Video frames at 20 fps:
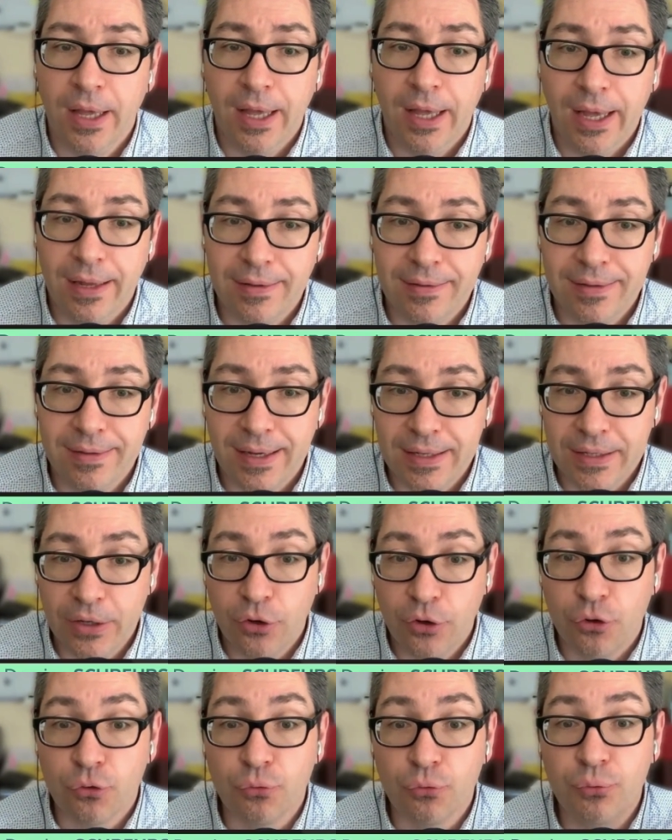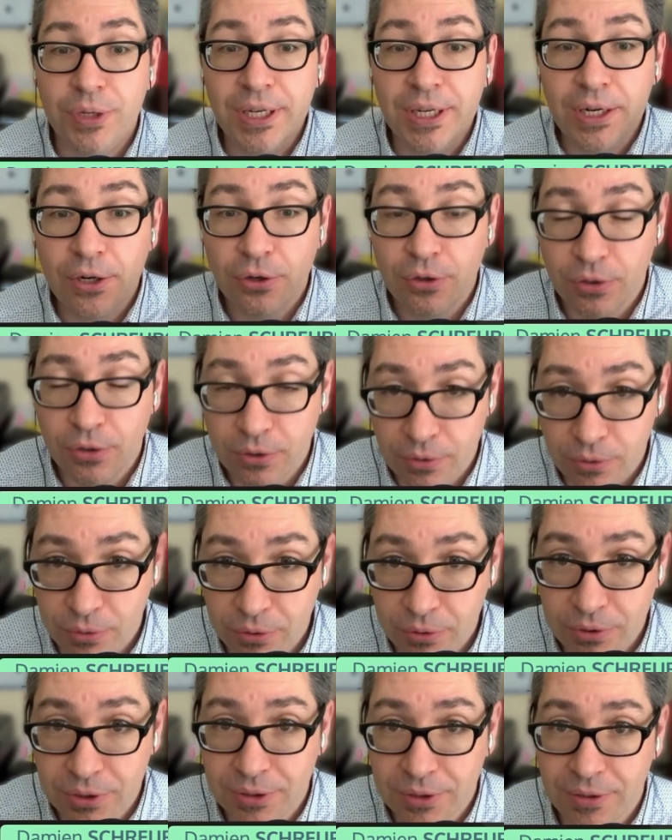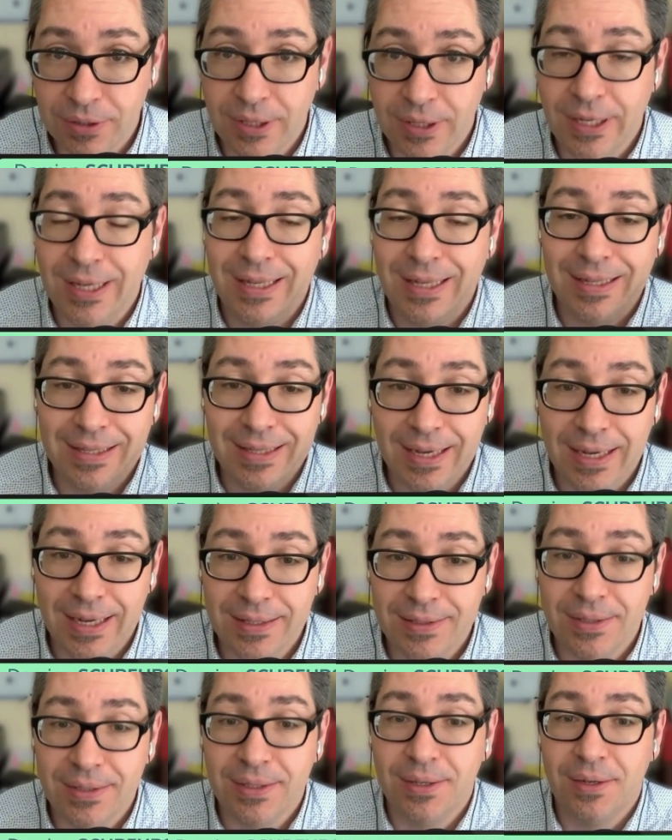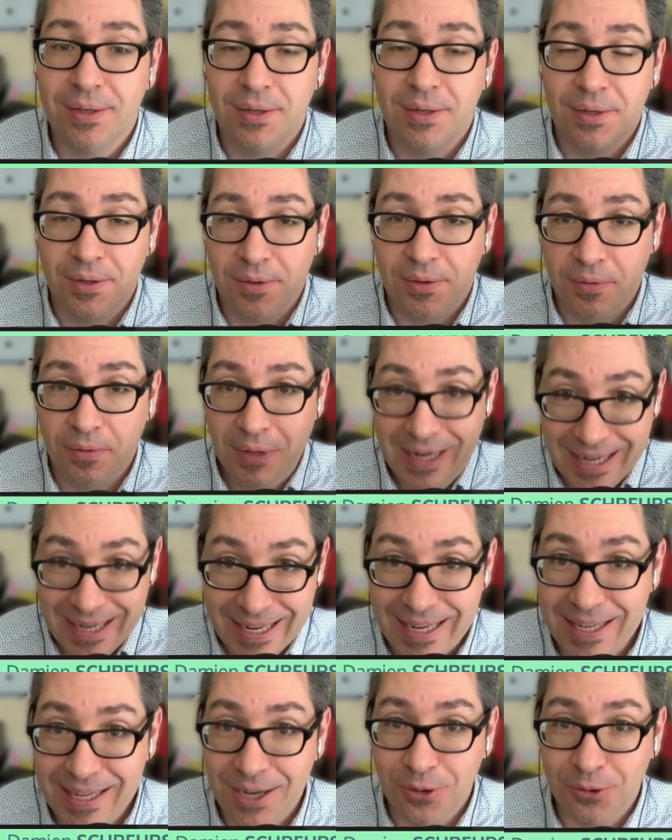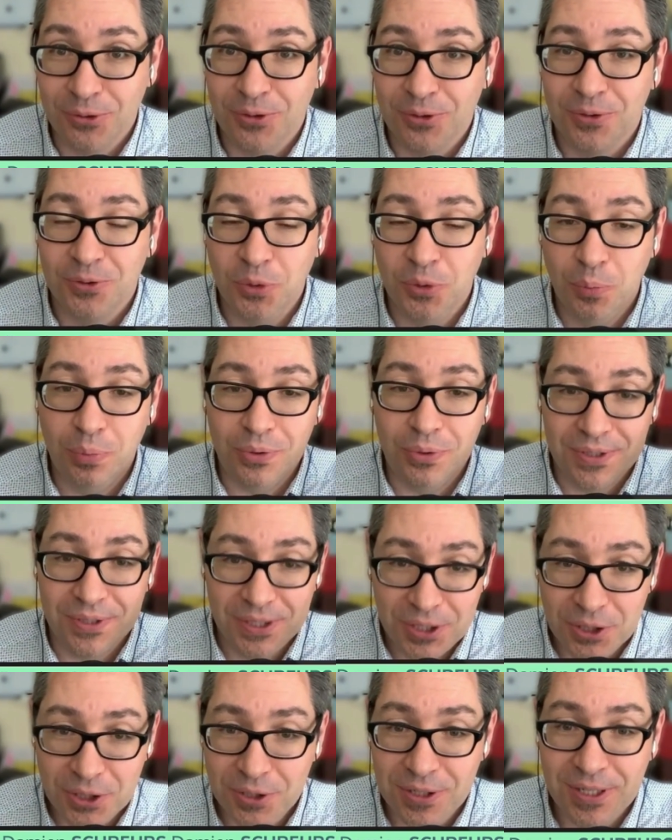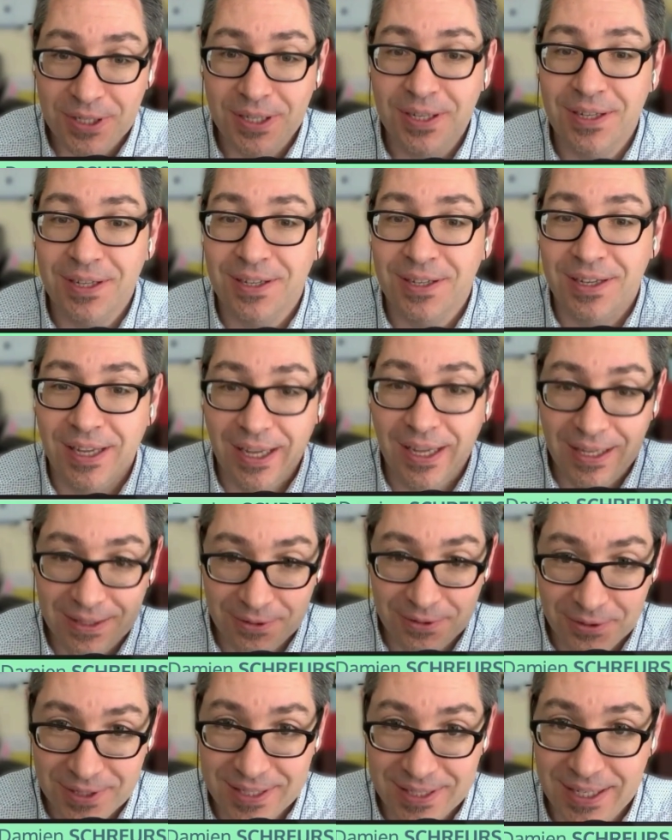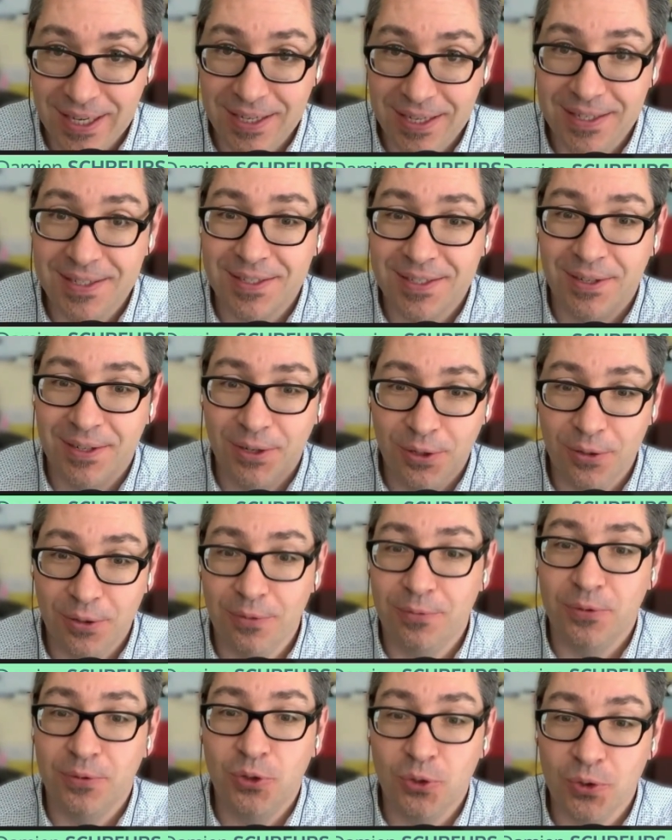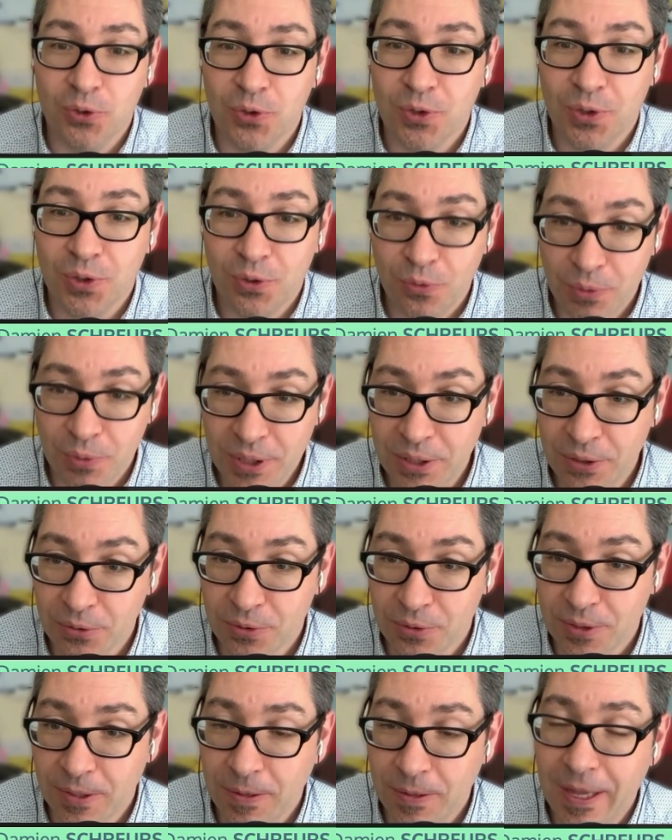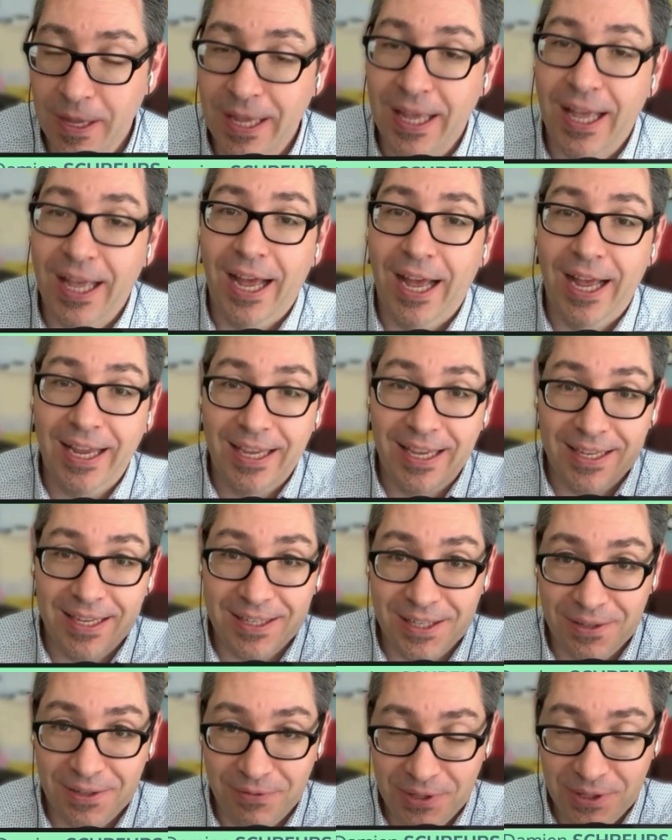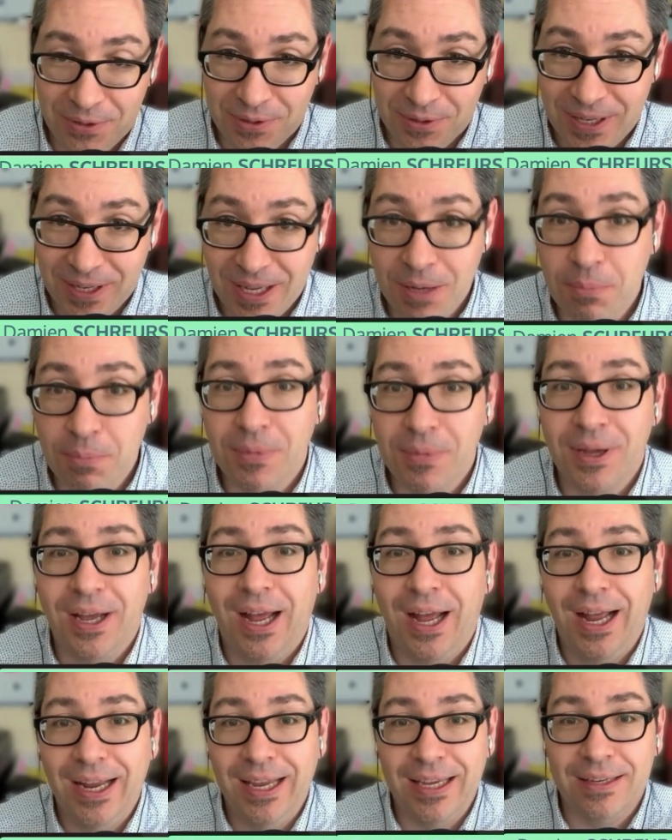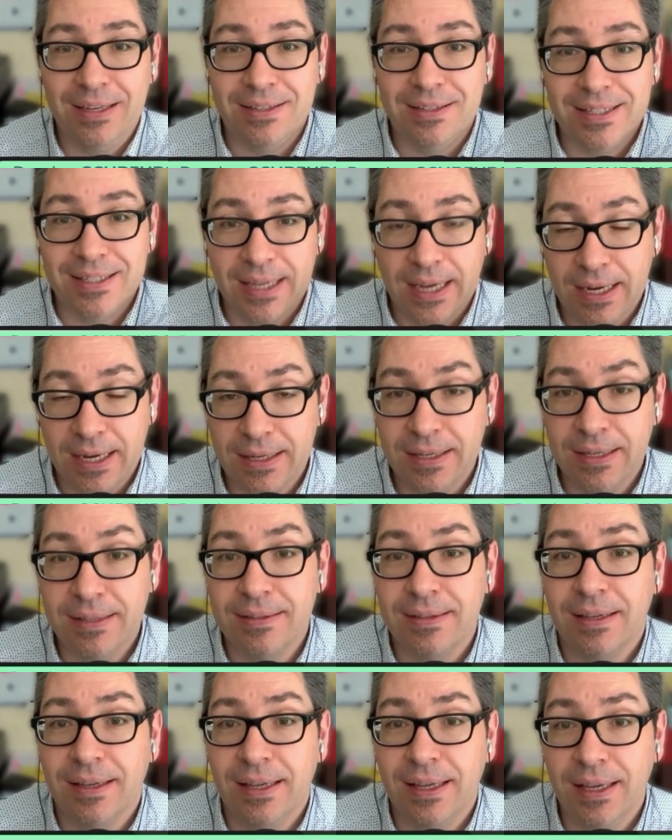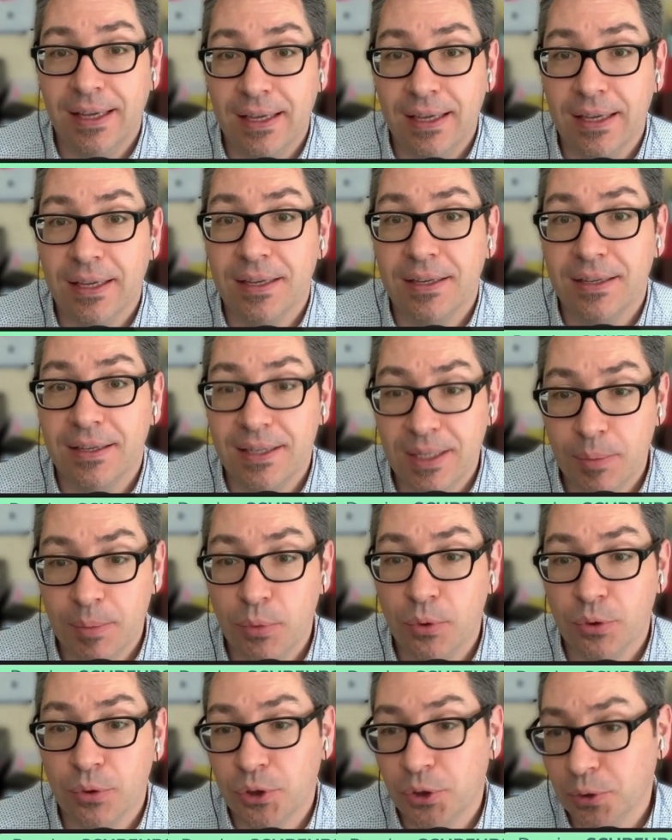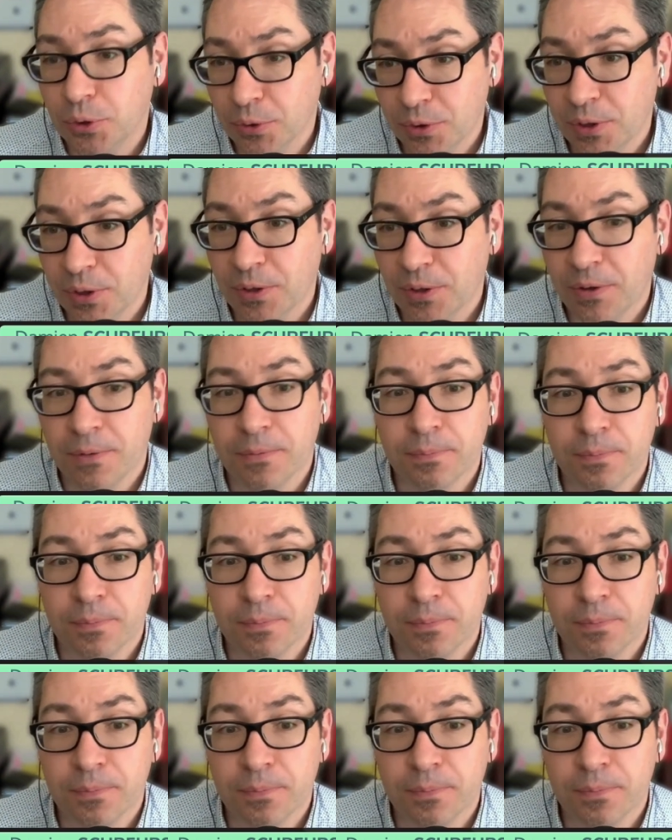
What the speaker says: and then record that layout, the positioning and the size of those windows. I can give it a name, I can assign it a keyboard shortcut.